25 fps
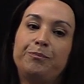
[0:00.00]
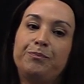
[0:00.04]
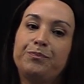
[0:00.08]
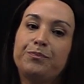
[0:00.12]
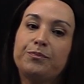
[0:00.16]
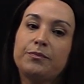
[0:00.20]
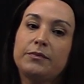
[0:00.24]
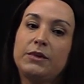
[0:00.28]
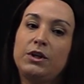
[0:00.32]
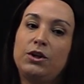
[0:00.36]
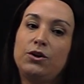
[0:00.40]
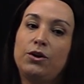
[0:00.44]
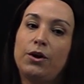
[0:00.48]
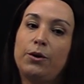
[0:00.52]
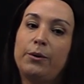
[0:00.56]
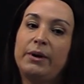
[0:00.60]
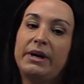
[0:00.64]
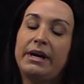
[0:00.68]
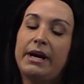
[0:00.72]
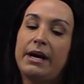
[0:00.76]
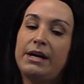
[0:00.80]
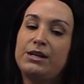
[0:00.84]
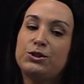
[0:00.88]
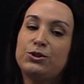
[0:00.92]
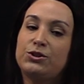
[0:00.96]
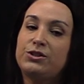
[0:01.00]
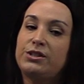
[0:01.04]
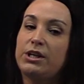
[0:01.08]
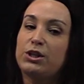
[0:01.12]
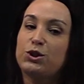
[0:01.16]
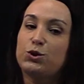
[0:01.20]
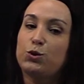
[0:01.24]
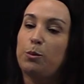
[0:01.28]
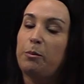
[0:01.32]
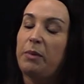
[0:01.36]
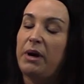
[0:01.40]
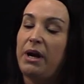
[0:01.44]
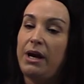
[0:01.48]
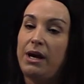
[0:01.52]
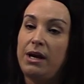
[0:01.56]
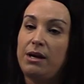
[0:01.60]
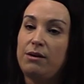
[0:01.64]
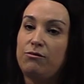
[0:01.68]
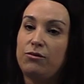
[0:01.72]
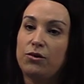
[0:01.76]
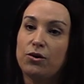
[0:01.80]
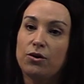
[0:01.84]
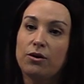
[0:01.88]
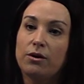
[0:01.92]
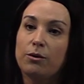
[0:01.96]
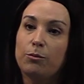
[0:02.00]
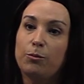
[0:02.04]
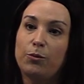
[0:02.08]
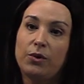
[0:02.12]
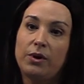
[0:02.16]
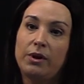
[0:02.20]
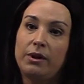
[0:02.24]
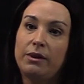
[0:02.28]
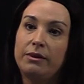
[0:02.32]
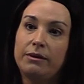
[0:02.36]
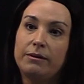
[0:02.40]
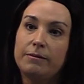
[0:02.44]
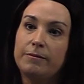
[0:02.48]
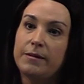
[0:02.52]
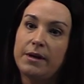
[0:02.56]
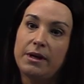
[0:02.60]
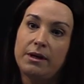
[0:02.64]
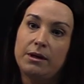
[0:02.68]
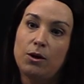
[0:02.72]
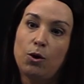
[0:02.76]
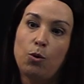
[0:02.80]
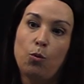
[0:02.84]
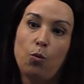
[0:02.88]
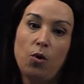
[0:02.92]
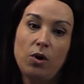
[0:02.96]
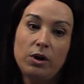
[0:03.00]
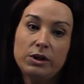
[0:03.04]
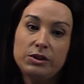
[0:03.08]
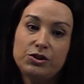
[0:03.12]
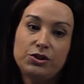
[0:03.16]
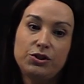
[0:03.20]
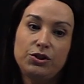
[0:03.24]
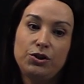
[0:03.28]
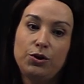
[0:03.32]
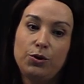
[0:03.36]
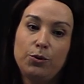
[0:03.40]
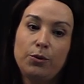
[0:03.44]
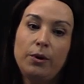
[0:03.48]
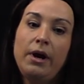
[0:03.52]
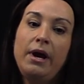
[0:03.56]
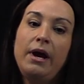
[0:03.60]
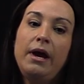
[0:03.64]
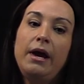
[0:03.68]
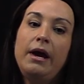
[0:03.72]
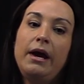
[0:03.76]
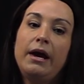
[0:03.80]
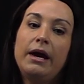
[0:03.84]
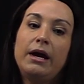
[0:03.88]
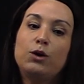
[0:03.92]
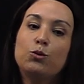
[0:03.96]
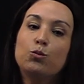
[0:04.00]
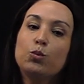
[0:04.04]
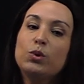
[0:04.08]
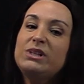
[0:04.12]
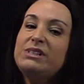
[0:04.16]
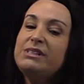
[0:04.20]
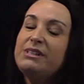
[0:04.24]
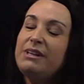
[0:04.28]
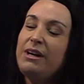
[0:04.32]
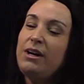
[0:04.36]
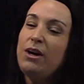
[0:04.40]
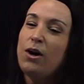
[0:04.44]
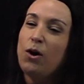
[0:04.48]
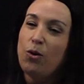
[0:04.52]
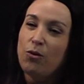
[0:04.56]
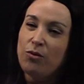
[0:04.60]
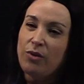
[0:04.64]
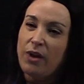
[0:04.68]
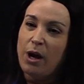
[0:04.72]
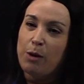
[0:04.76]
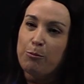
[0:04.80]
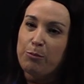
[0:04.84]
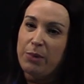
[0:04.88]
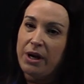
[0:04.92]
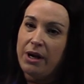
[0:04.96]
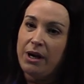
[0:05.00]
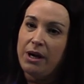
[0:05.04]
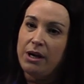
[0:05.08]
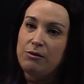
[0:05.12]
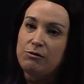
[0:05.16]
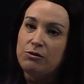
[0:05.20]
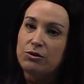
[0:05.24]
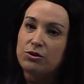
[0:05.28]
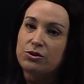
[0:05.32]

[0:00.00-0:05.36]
engage in sexual behavior when they don't want to, and risky online behavior.